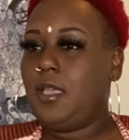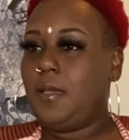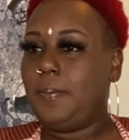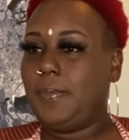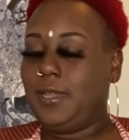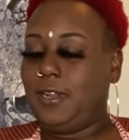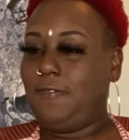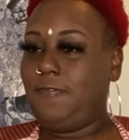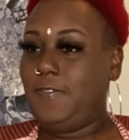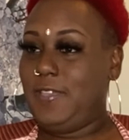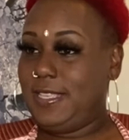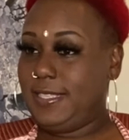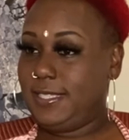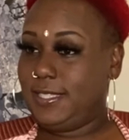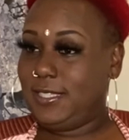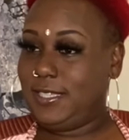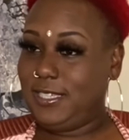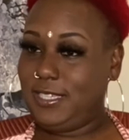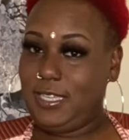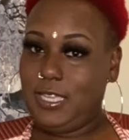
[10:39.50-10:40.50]
But it fits
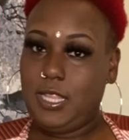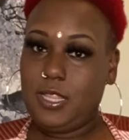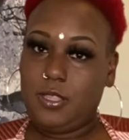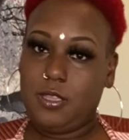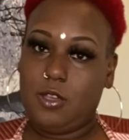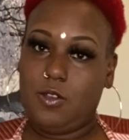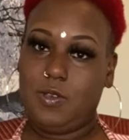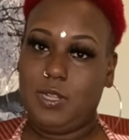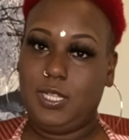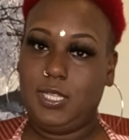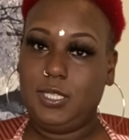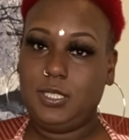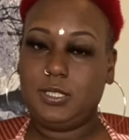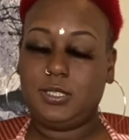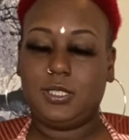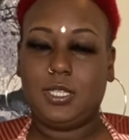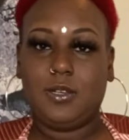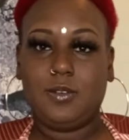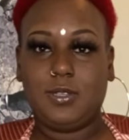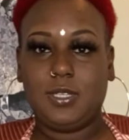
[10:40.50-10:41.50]
good though. It looks
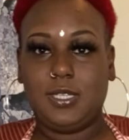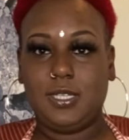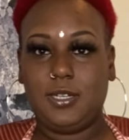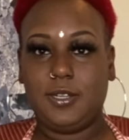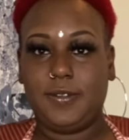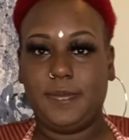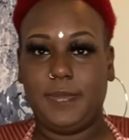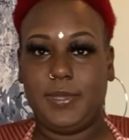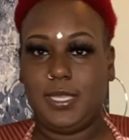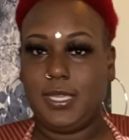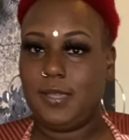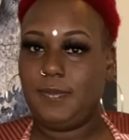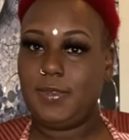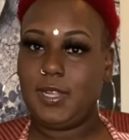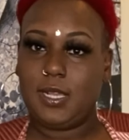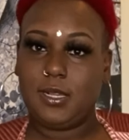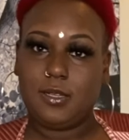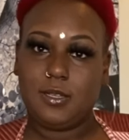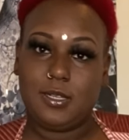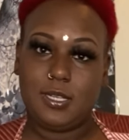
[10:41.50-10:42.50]
so good on me. I'm
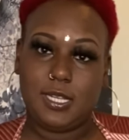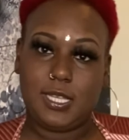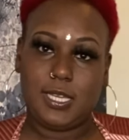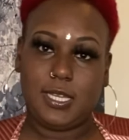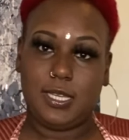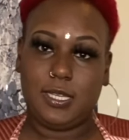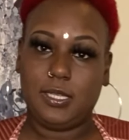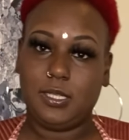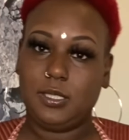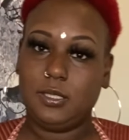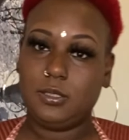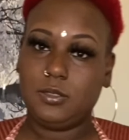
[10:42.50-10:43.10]
not gonna lie.